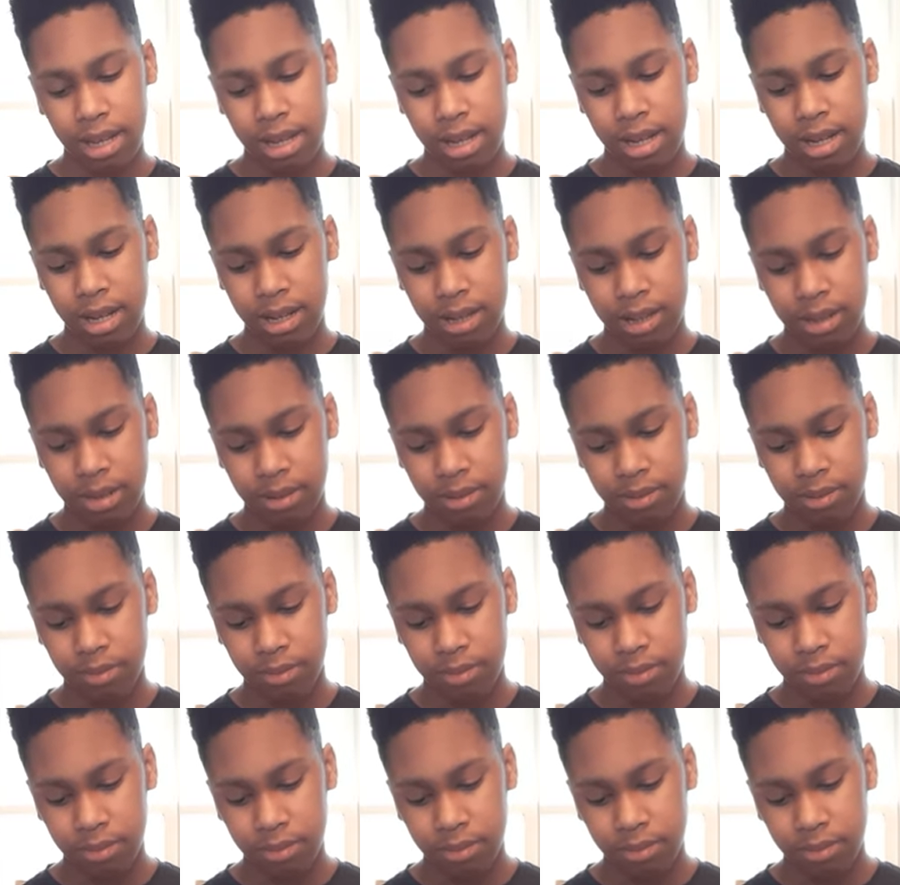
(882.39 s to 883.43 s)

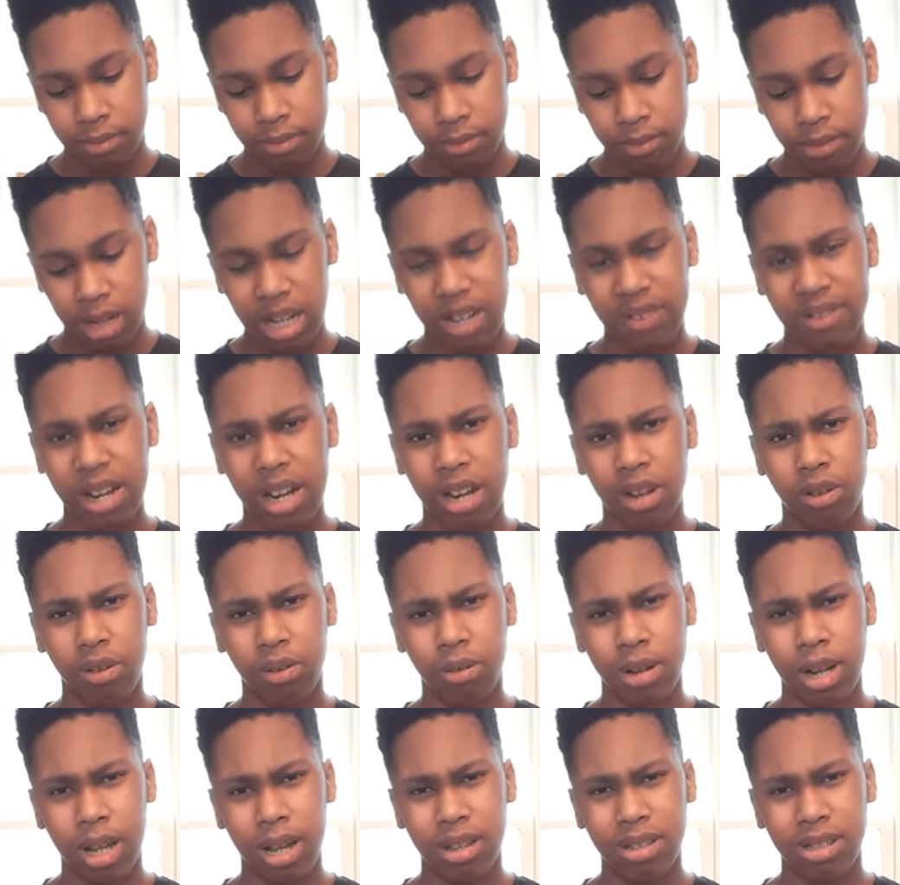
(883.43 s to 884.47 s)
Um, not even at our
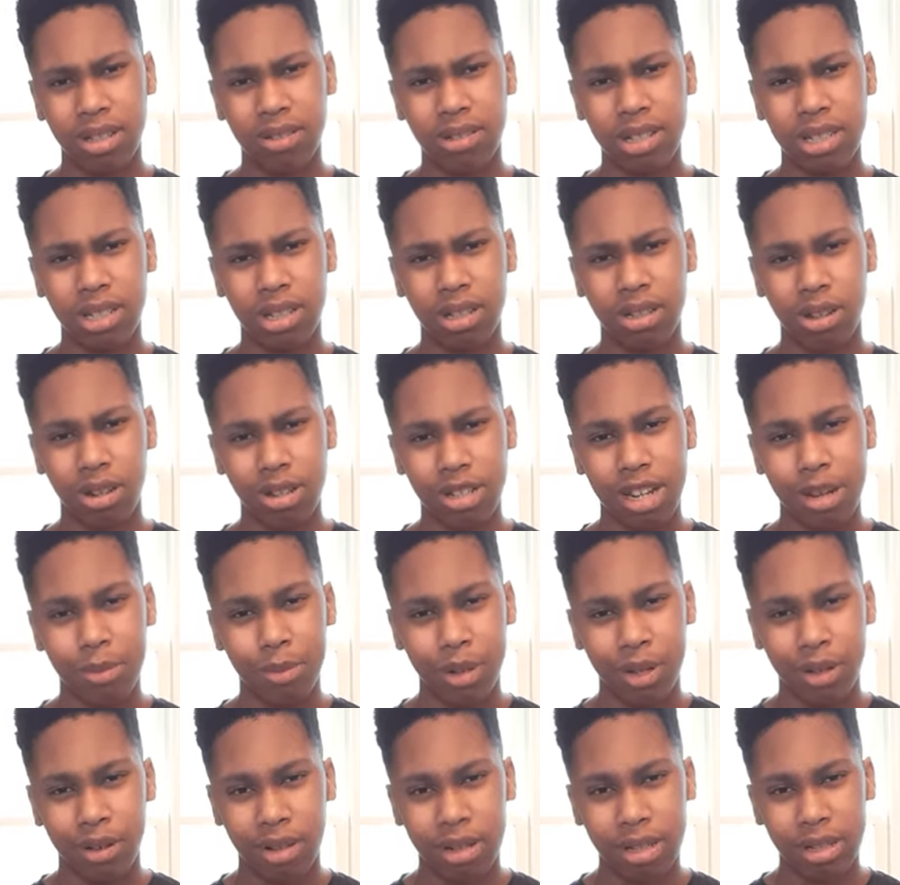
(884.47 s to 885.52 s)
old house. It was just a long time
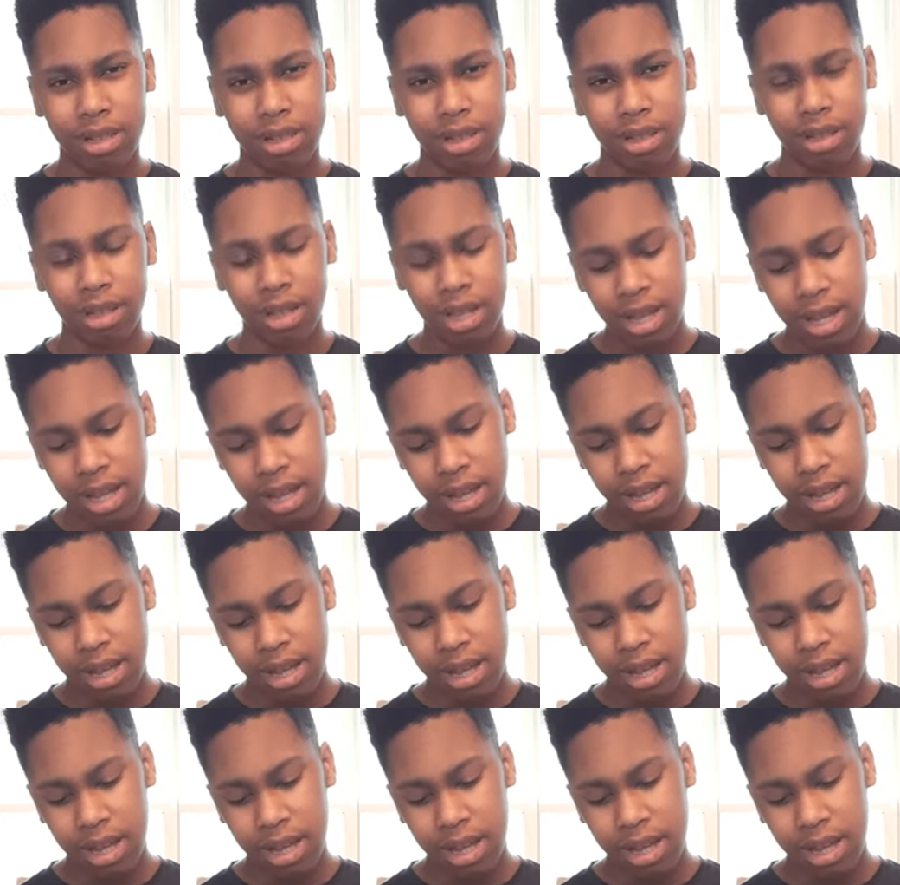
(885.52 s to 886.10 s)
ago, honestly.